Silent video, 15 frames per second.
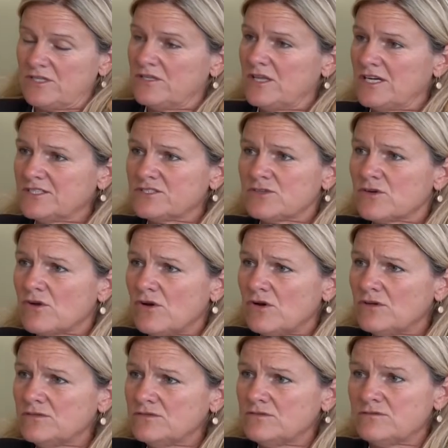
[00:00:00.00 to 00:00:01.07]
lights are
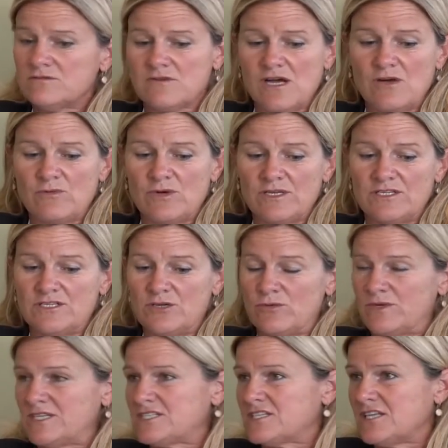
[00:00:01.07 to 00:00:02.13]
called. I want to know
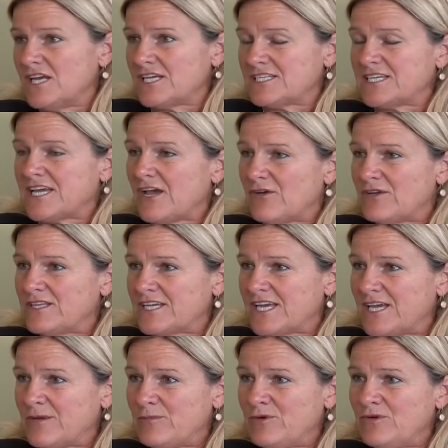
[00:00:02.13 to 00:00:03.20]
what it's like to carry the
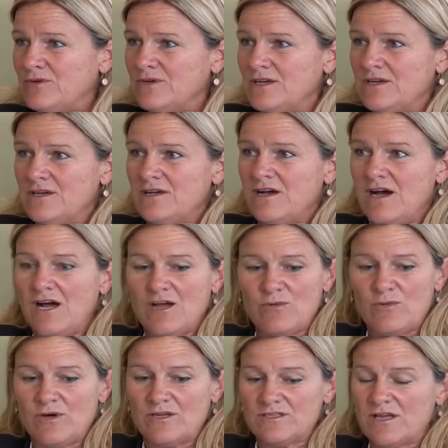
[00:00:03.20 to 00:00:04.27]
cable. I
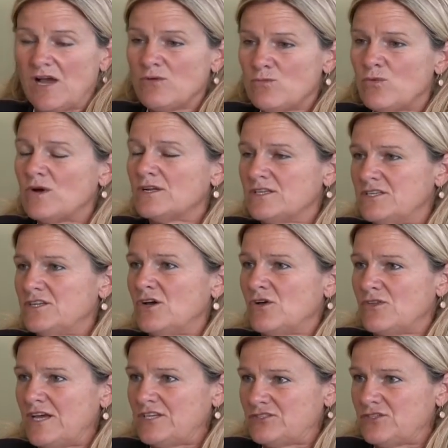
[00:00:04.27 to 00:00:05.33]
want to know
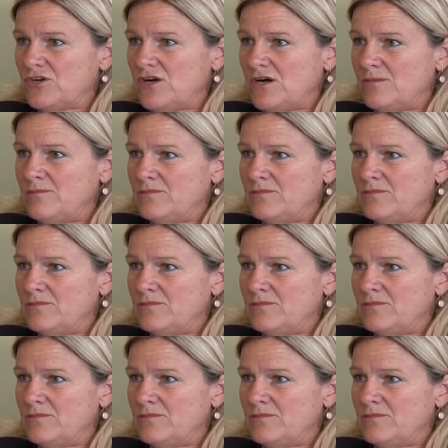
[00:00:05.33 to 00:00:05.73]
that job.